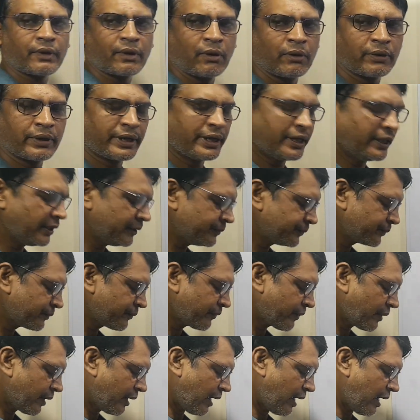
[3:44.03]
Okay,
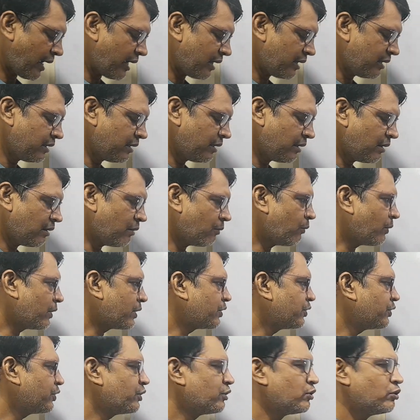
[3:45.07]
and
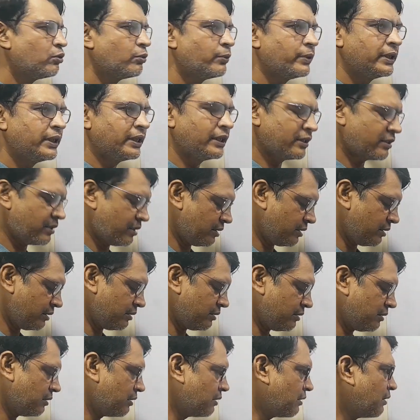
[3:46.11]
what do you do with it?
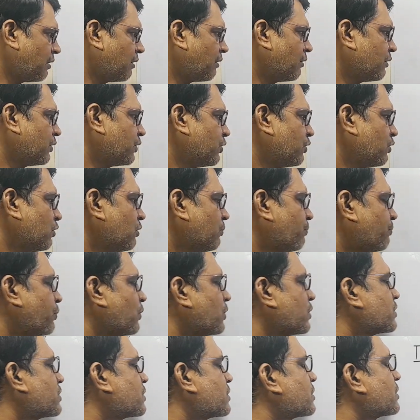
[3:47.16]
You
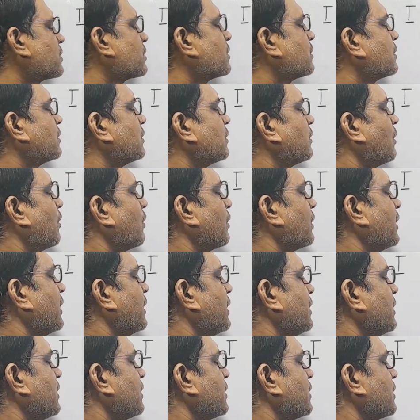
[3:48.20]
put
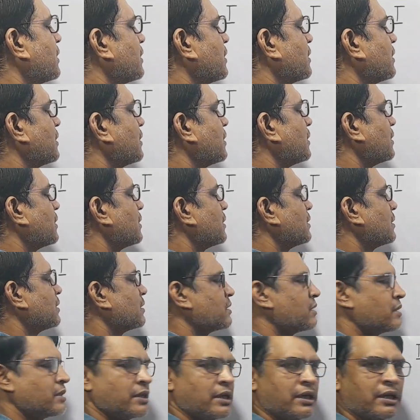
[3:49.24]
only
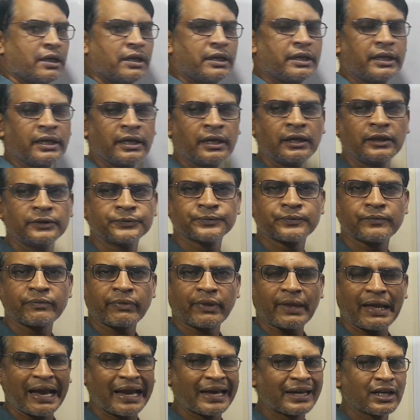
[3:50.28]
the here,
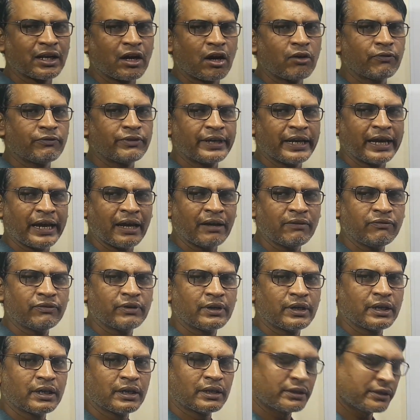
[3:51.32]
and now we have
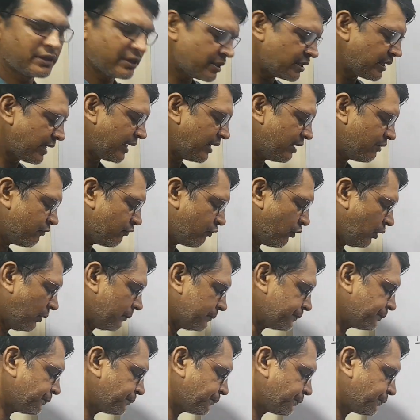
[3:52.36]
the second form.